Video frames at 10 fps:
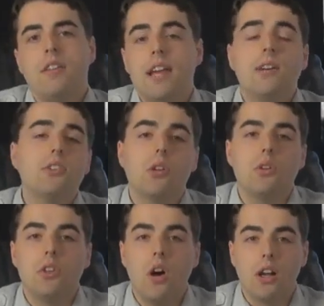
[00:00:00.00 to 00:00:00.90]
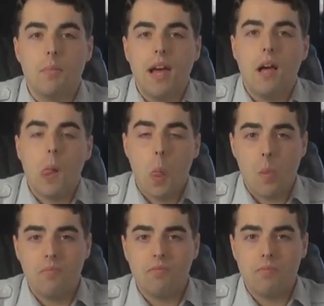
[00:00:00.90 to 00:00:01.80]
They also don't talk about
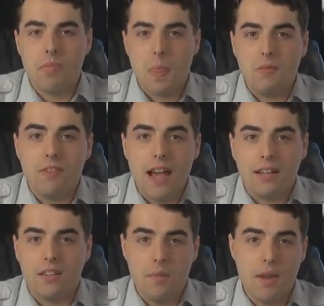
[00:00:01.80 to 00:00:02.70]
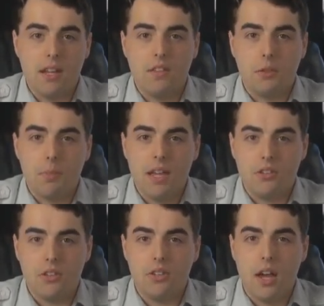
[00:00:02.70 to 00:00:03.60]
the fact that many of these
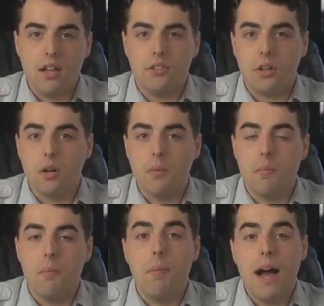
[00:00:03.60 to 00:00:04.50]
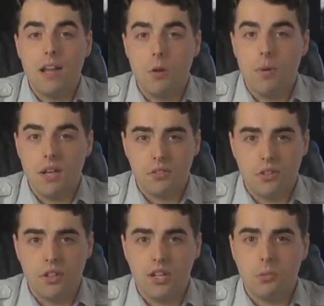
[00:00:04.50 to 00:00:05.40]
pesticides are
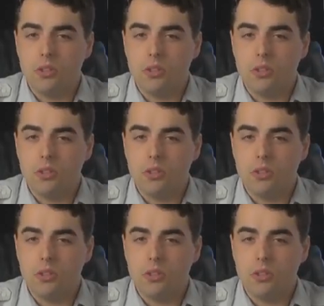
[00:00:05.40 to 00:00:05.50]
biopesticides,